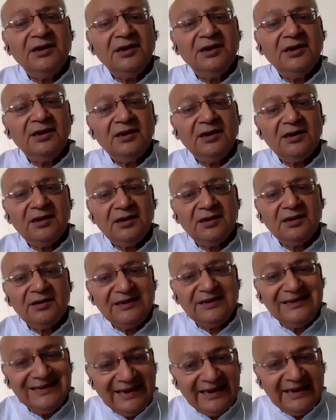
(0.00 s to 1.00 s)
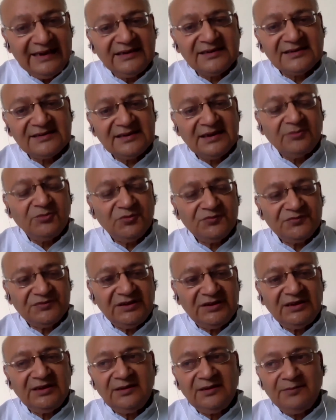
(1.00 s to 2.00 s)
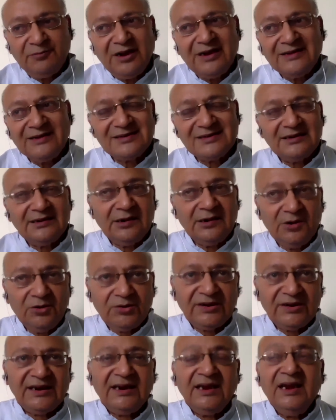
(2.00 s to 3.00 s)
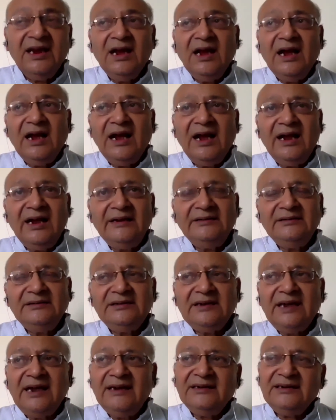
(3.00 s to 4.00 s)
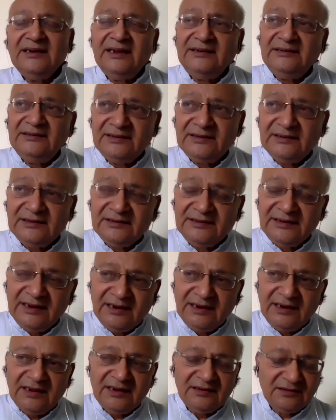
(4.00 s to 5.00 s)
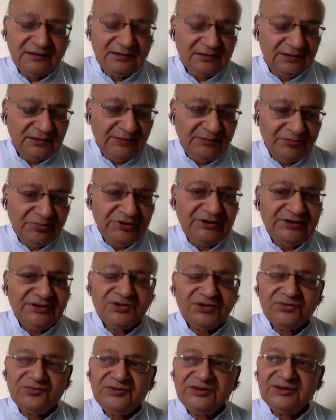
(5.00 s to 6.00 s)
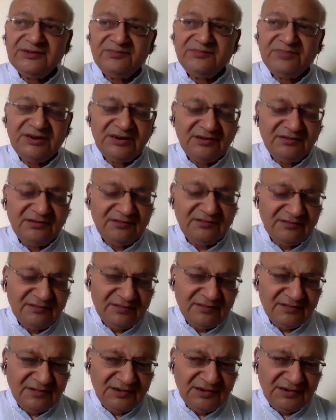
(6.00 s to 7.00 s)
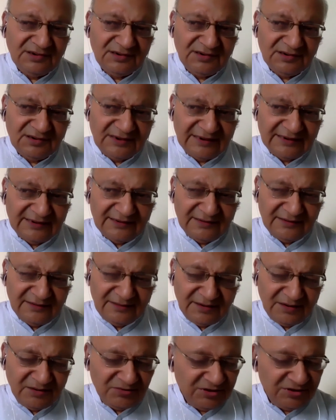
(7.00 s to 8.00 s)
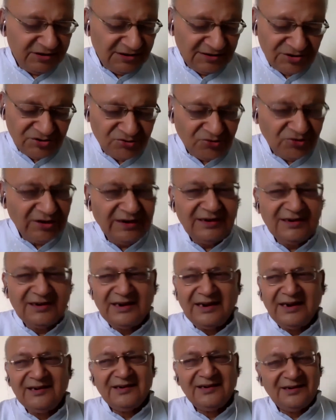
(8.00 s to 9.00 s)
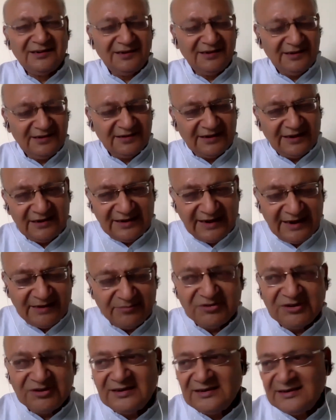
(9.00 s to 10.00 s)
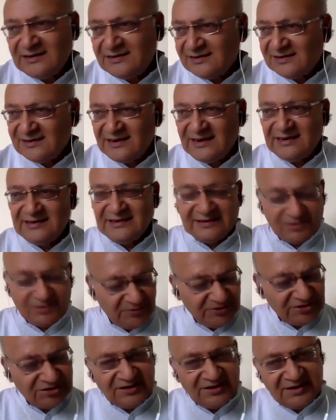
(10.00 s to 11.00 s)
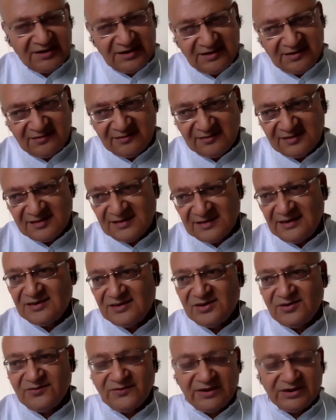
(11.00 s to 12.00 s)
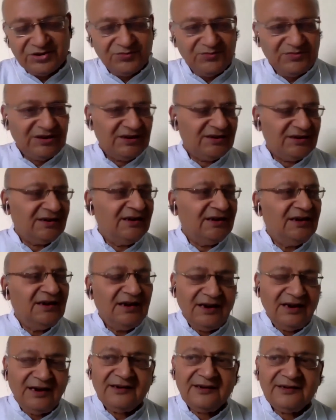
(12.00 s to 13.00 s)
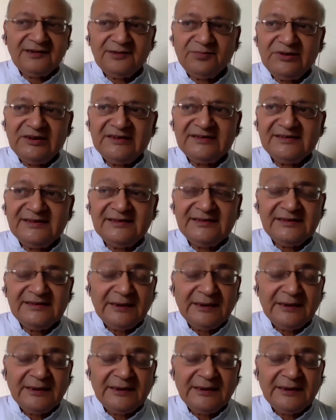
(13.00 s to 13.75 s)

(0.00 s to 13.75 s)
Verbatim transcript: uh, regain some of the past glory. Mm-hmm. And, and then there are temples which have been uh, di- uh, um, destroyed and are in a dilapidated state, especially in states of Kashmir and other places.